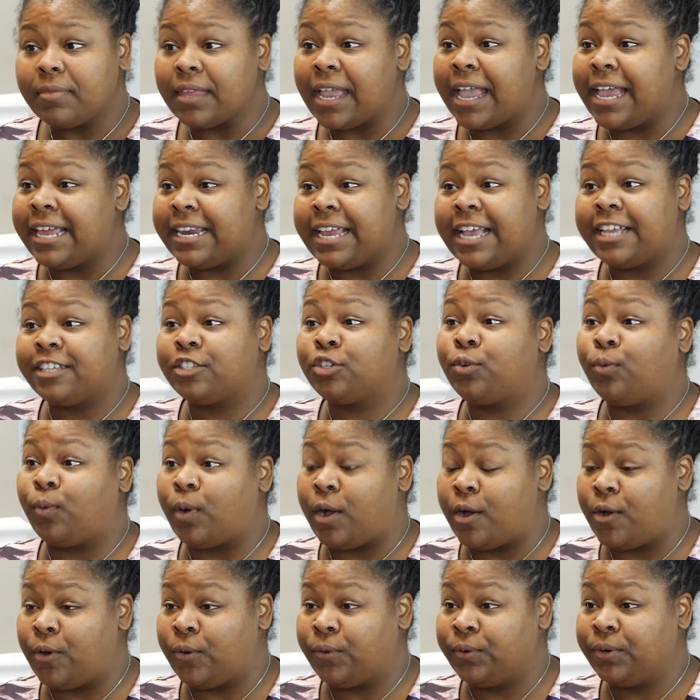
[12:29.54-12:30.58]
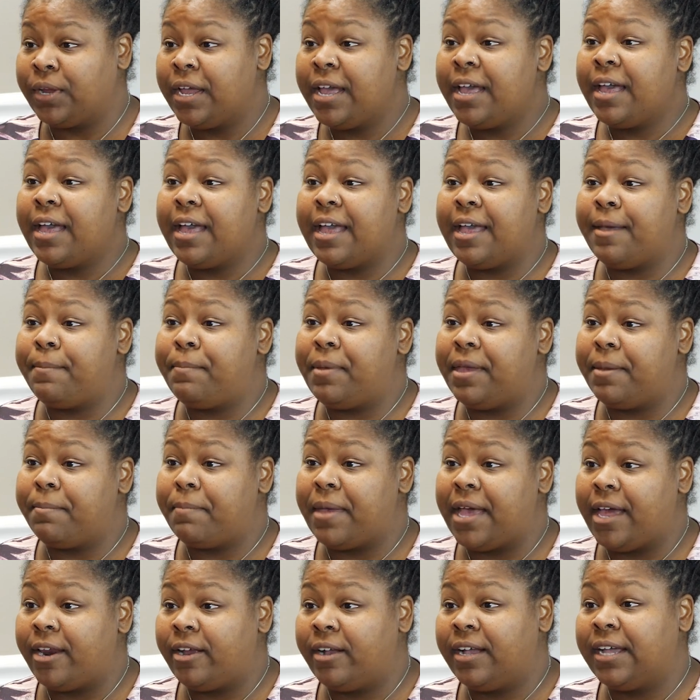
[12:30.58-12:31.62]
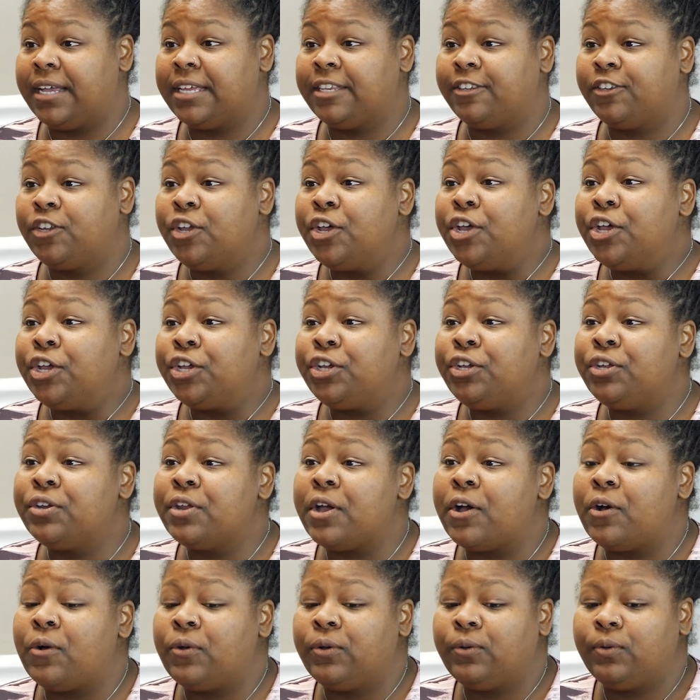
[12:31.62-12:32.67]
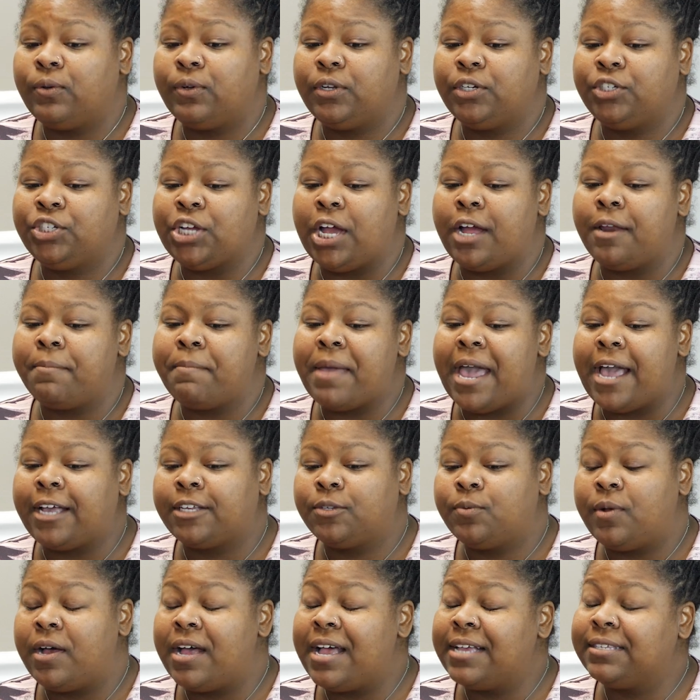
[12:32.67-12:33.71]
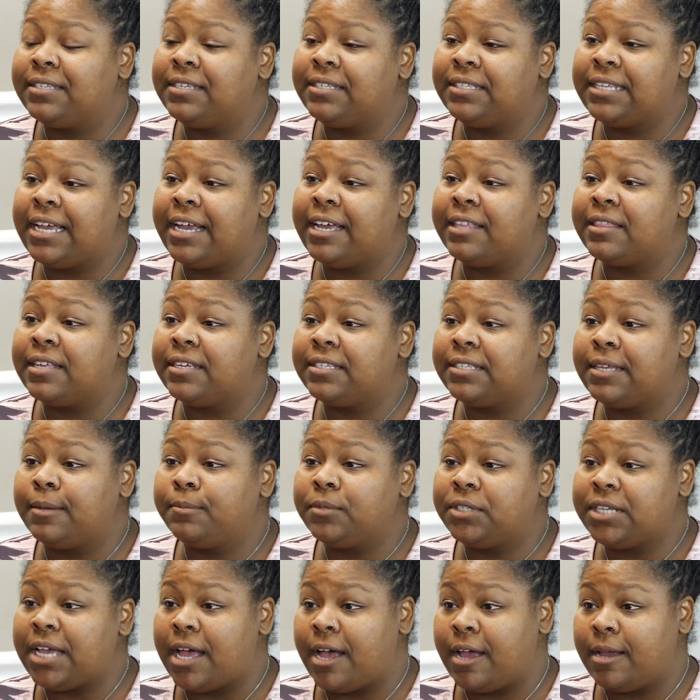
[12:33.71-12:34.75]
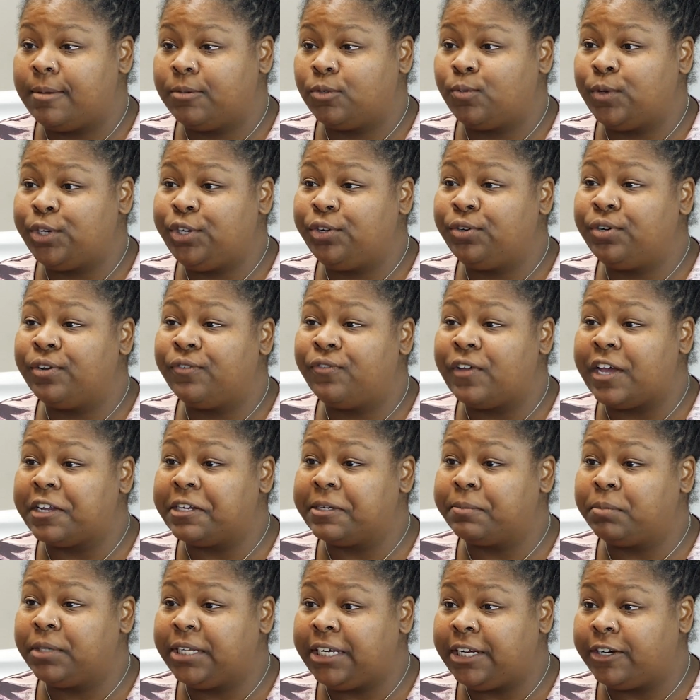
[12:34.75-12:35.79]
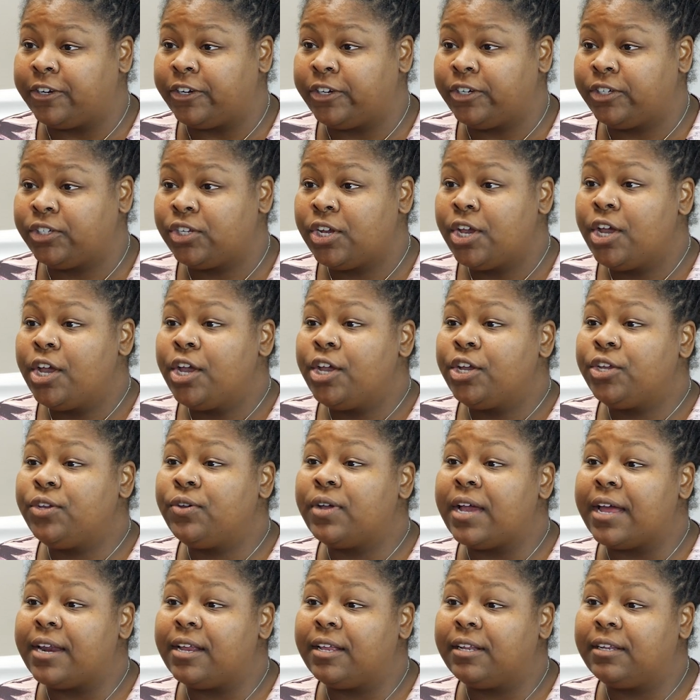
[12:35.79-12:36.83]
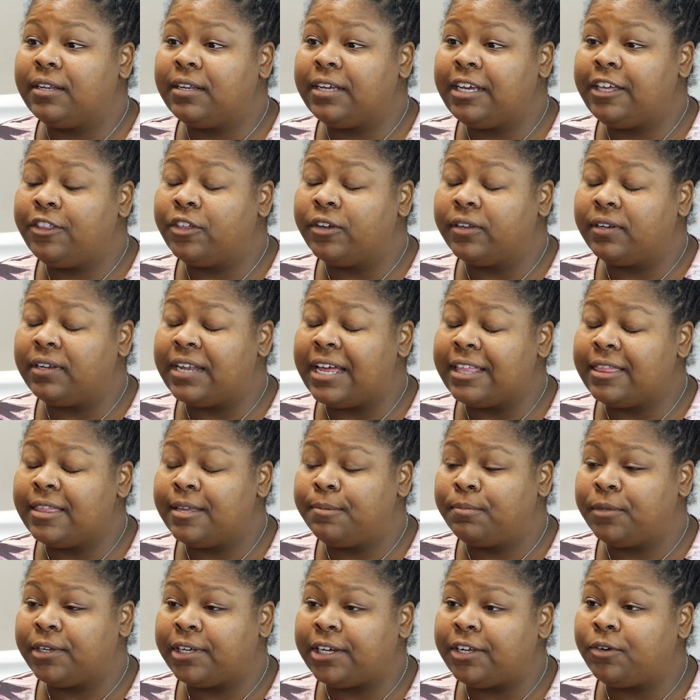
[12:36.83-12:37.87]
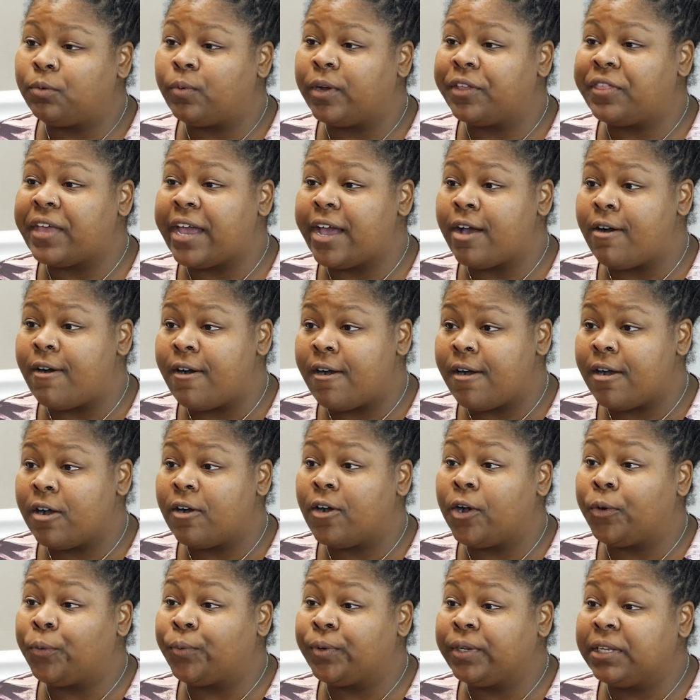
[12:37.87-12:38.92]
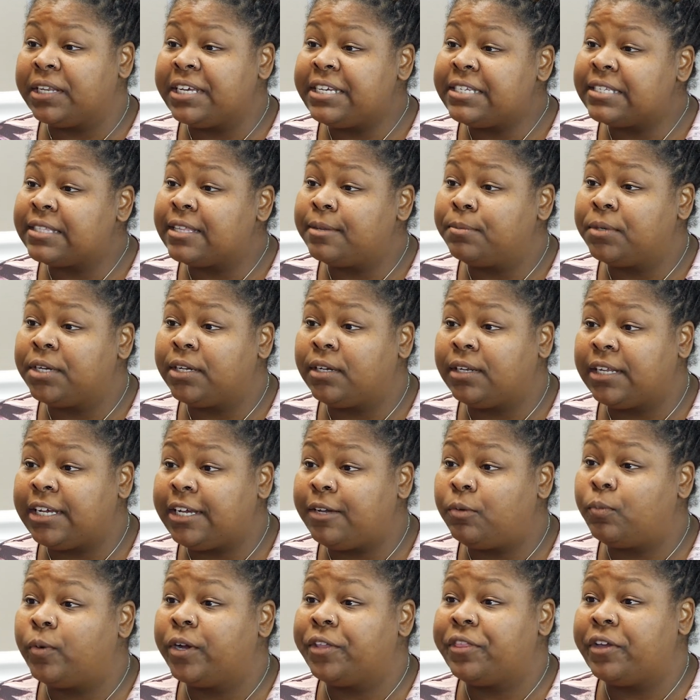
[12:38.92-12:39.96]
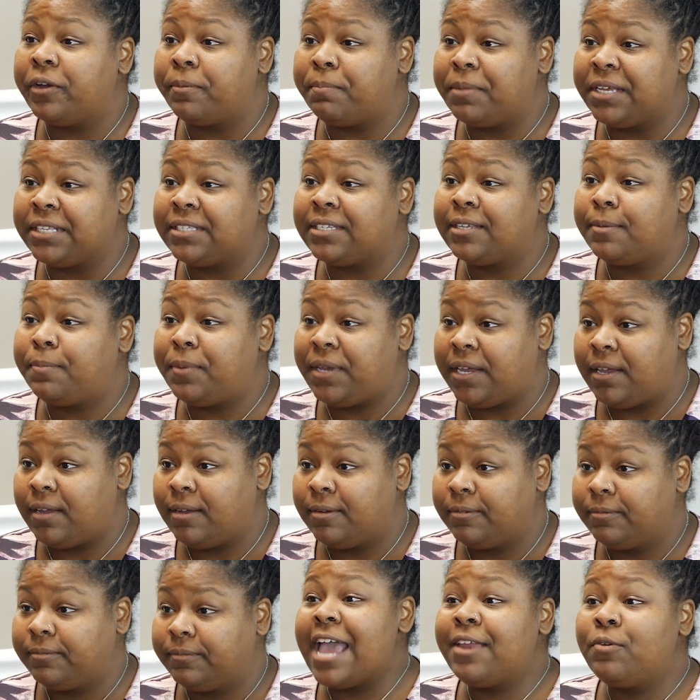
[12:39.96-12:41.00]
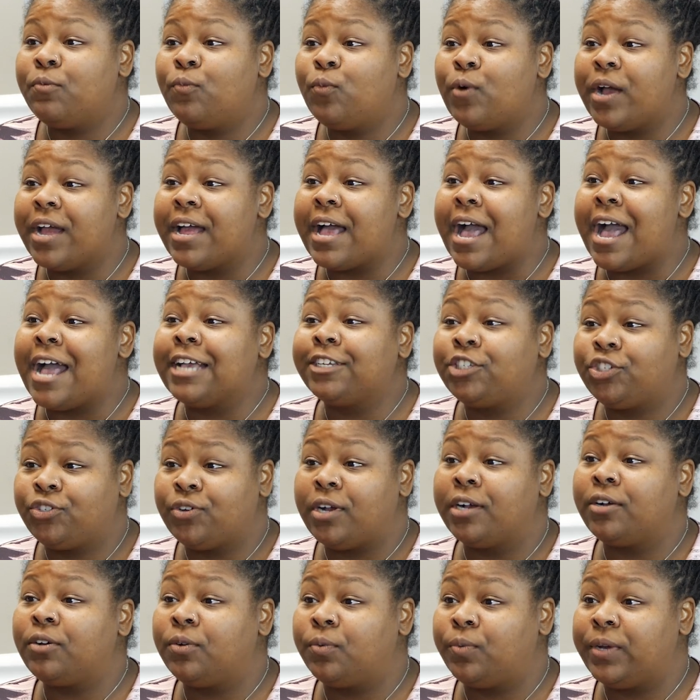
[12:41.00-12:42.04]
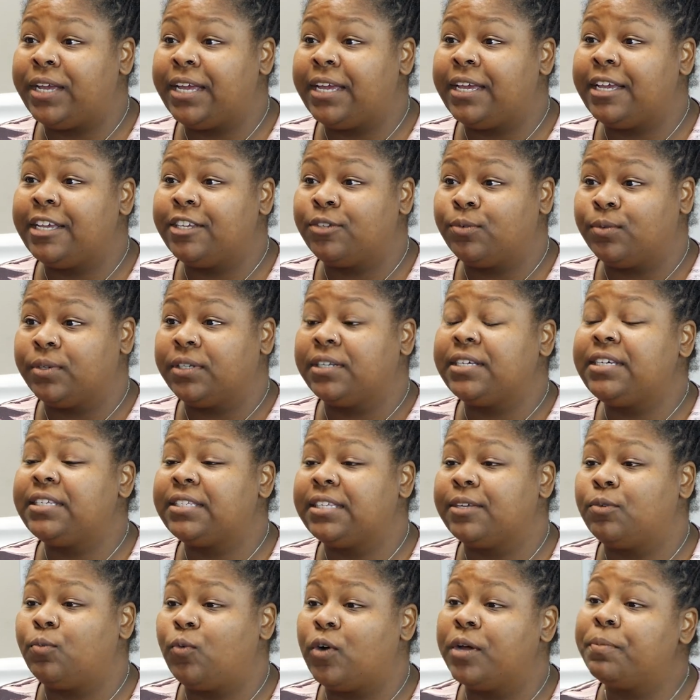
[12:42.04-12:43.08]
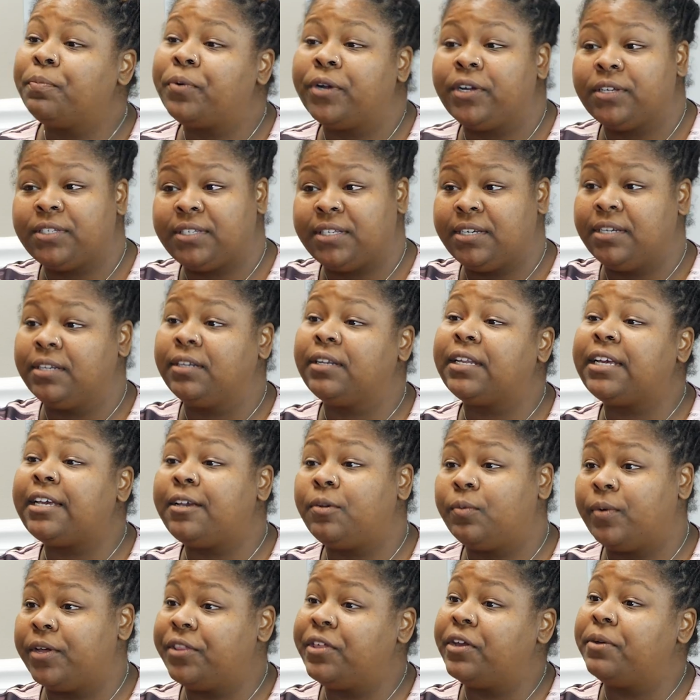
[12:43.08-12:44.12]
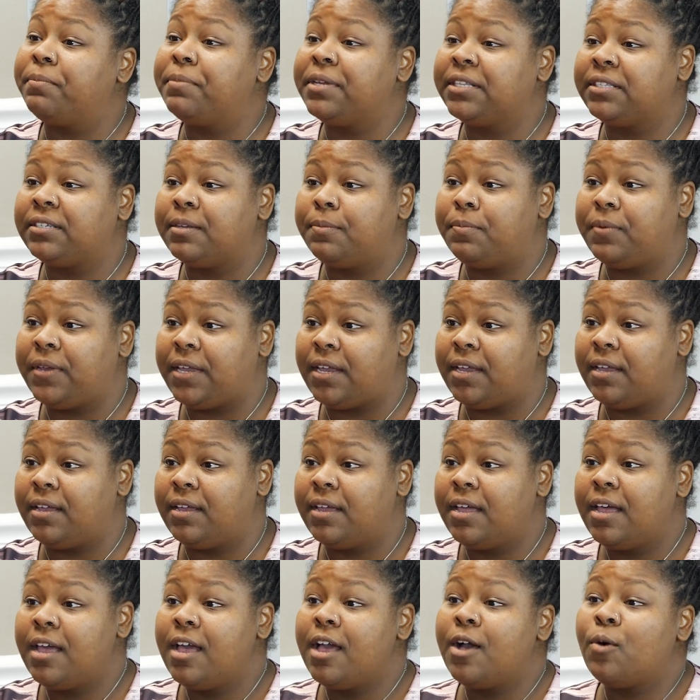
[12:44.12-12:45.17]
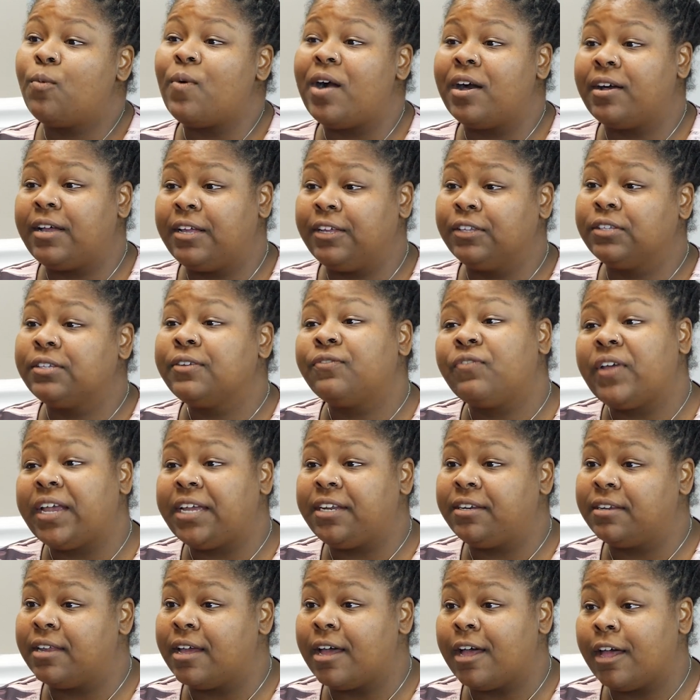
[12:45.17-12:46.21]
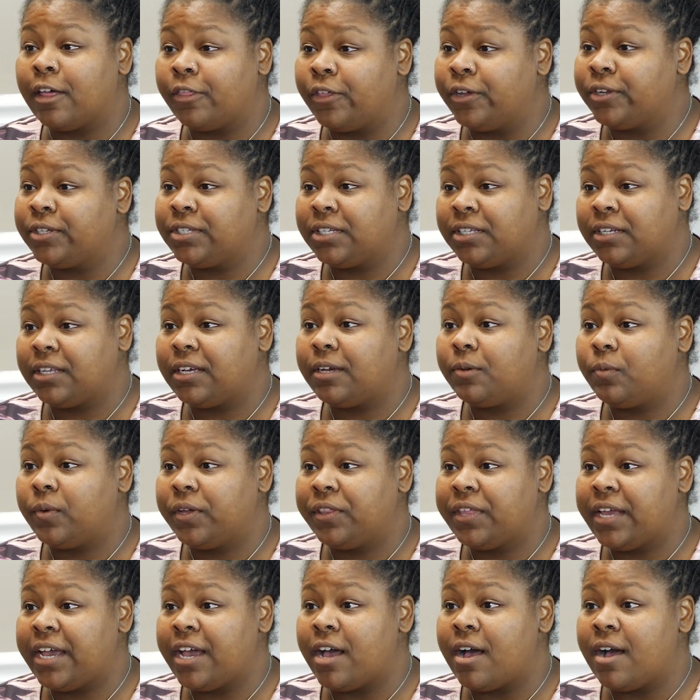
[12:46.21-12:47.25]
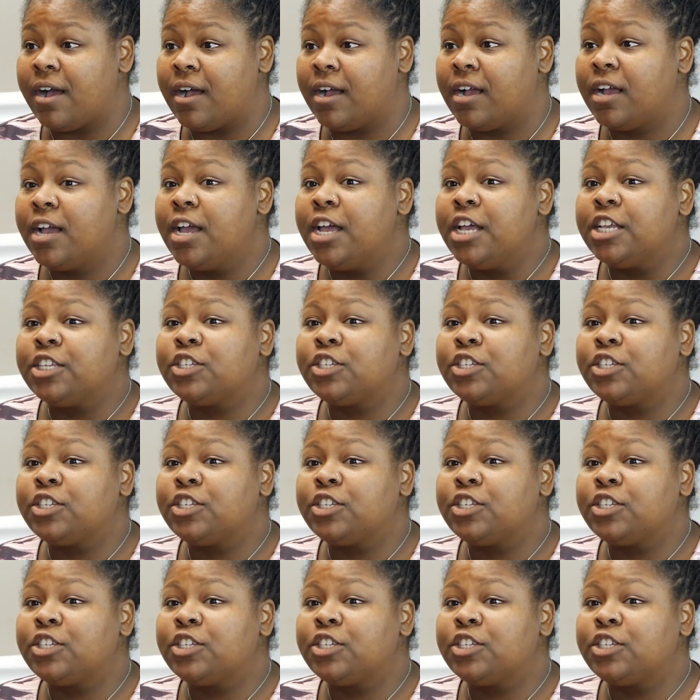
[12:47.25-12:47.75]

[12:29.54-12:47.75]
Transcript: And has grown and been better. And, you know, John Maxwell has a saying that sometimes when you develop leaders, you gotta either let them lead where they are or release them to lead where they're meant to be. And what I struggle with is releasing one person to lead where they're meant to be while cultivating the other to lead where they are.